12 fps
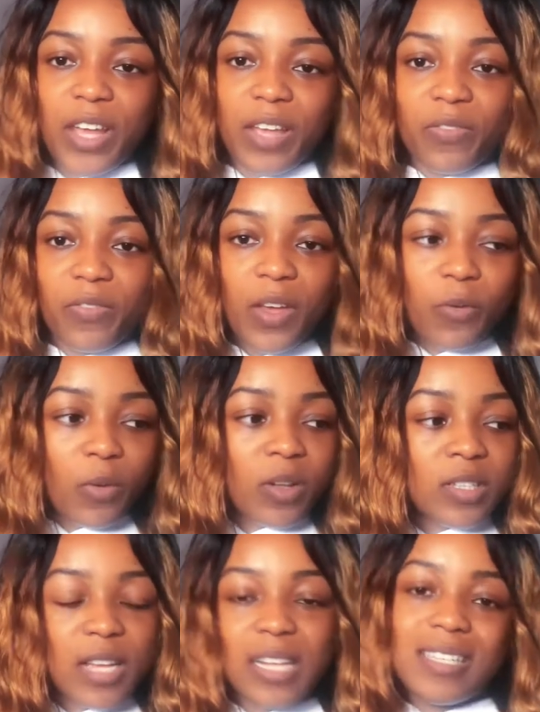like fake
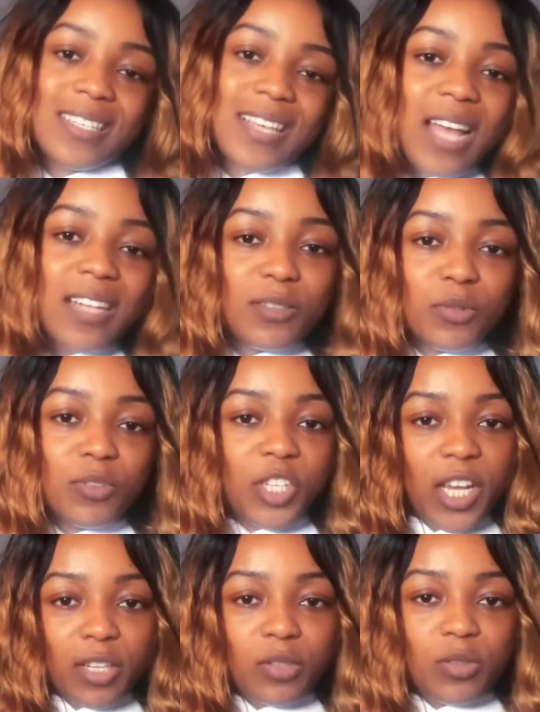ones and signs to
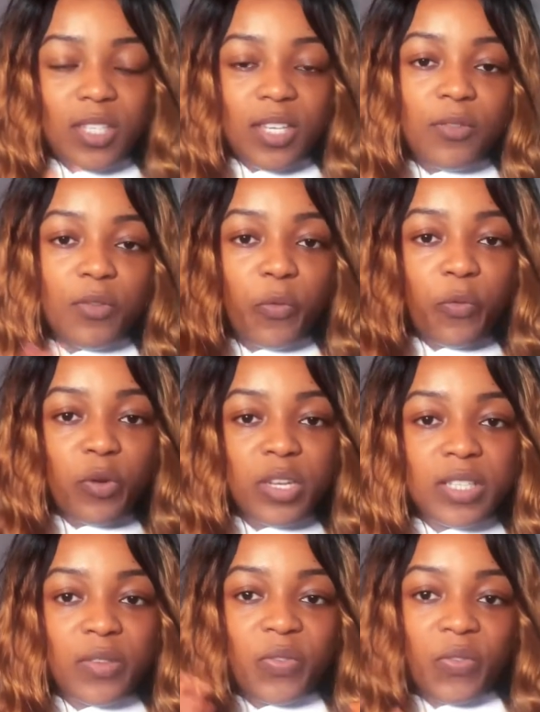check to see if your phone
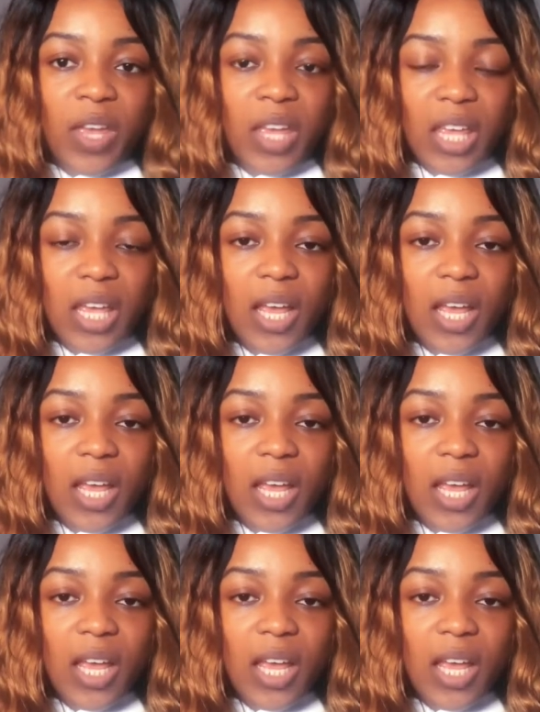is a fake.